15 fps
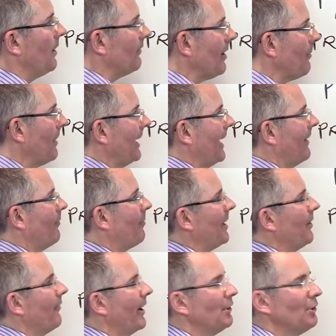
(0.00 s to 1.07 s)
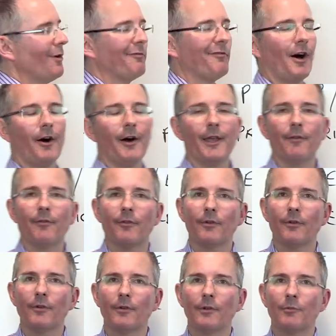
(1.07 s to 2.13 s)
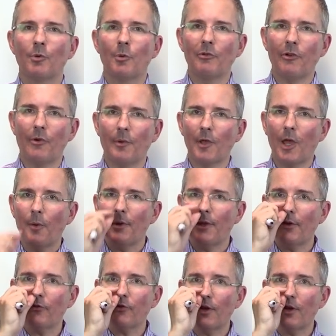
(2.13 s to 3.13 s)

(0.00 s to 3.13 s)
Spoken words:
typically have a P/E ratio of 5. Probably see where I'm going with this.